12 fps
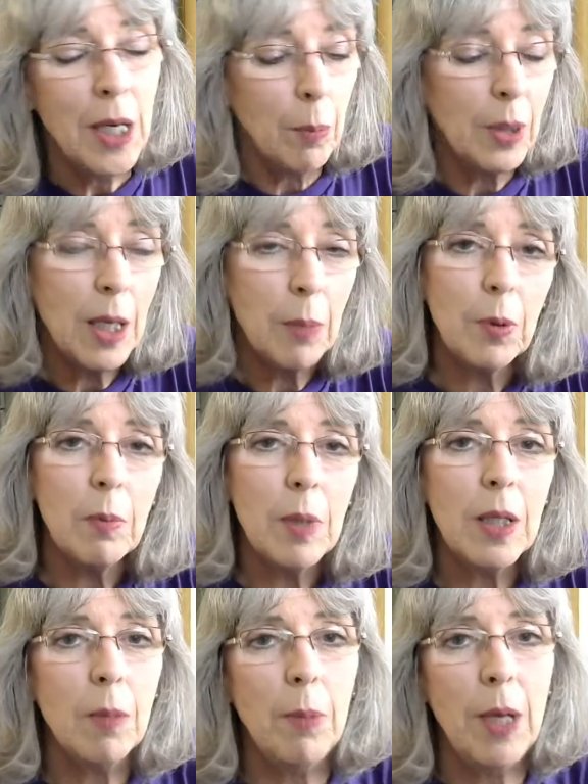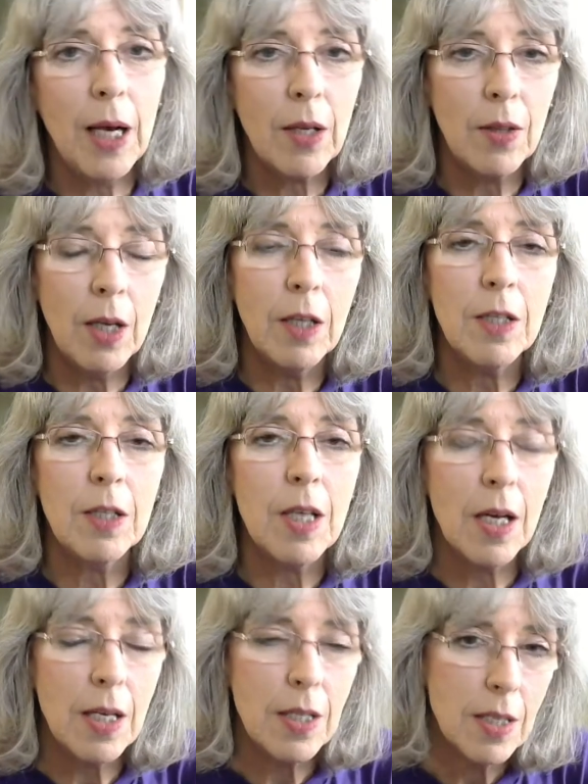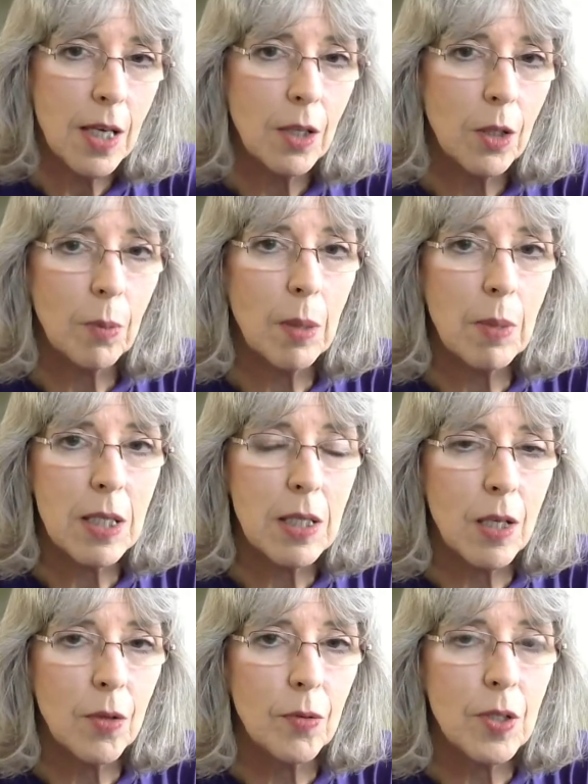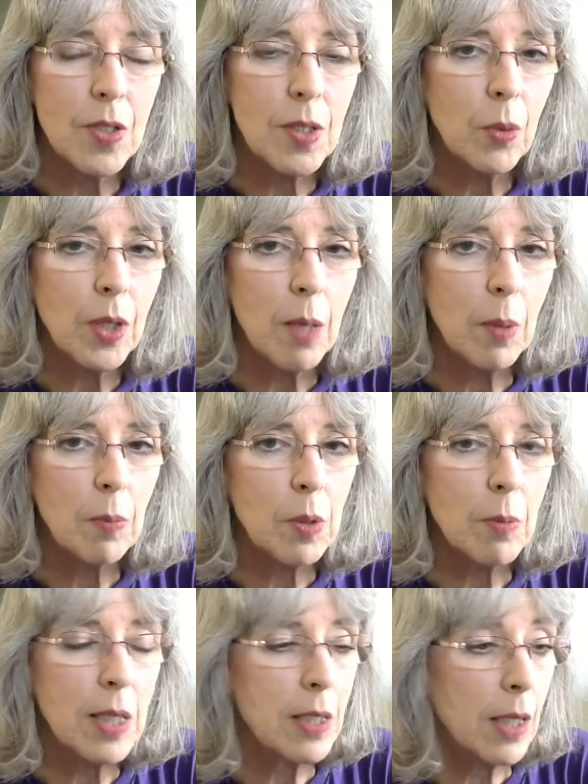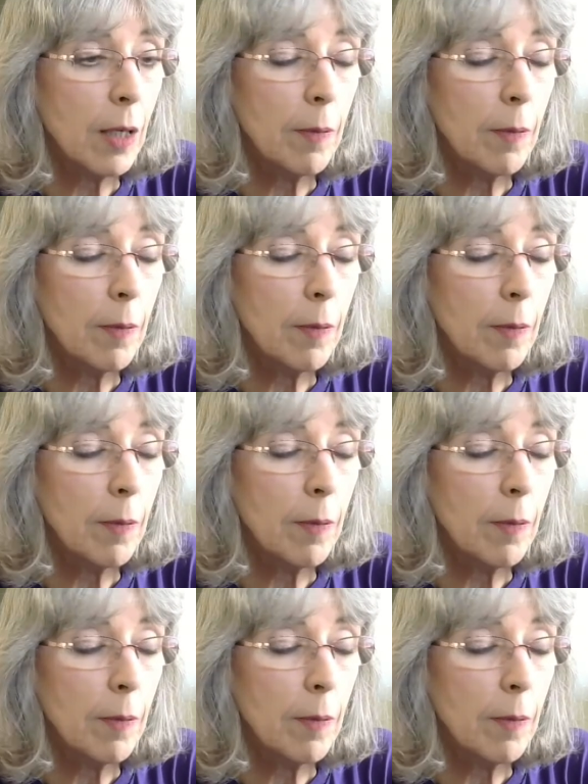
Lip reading: But they put me in the back then, and I sat there by myself, and someone came up to me and said,